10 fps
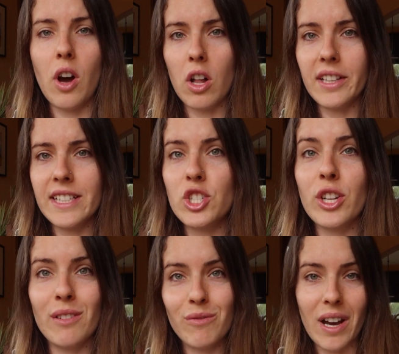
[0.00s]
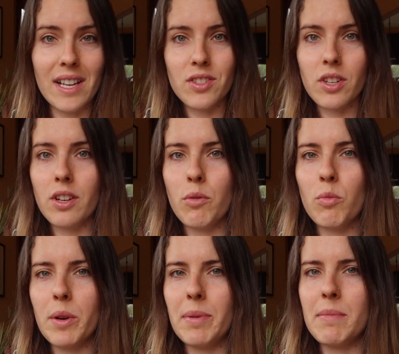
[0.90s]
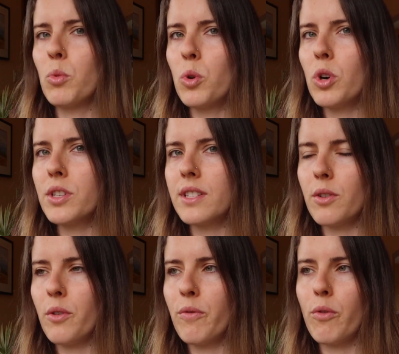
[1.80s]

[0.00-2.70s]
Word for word: knowledge advisor would be more so